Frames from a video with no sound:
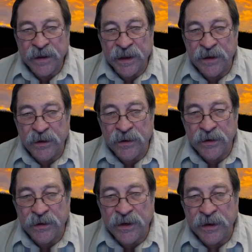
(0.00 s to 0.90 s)
Now you
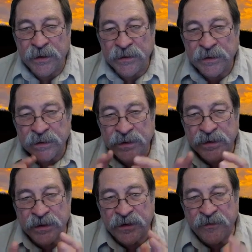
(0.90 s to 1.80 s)
can
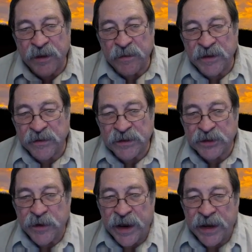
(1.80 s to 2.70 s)
develop different
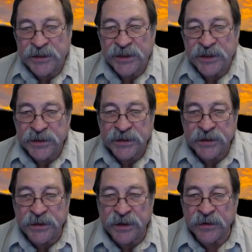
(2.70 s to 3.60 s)
strategies,
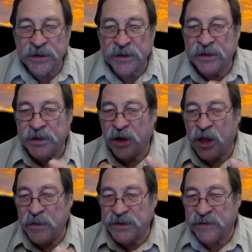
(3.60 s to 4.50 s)
to
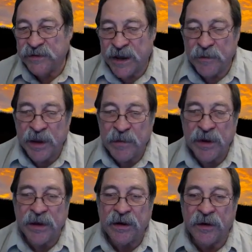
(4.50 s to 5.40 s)
calm yourself down.
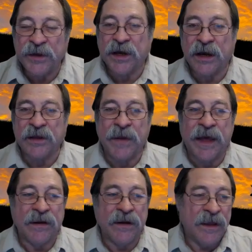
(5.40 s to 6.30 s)
Maybe, we talked
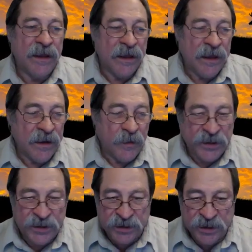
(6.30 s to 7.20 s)
about it
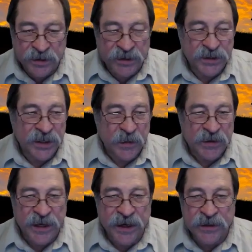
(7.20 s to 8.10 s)
one just here just a
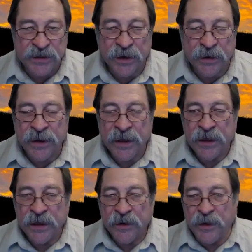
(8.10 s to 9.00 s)
couple seconds ago.
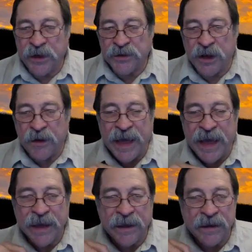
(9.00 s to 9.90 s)
When you draw
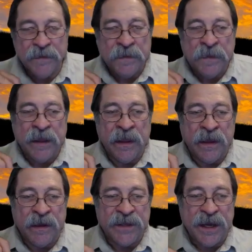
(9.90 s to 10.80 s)
back,
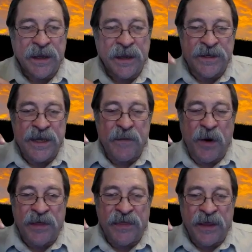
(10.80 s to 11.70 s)
taking a deep
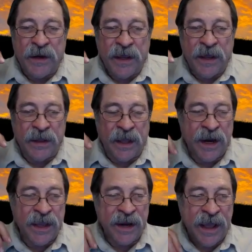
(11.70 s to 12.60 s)
breath in and
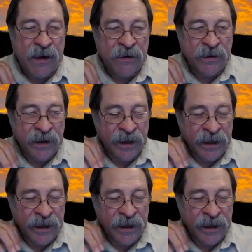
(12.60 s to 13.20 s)
letting it out.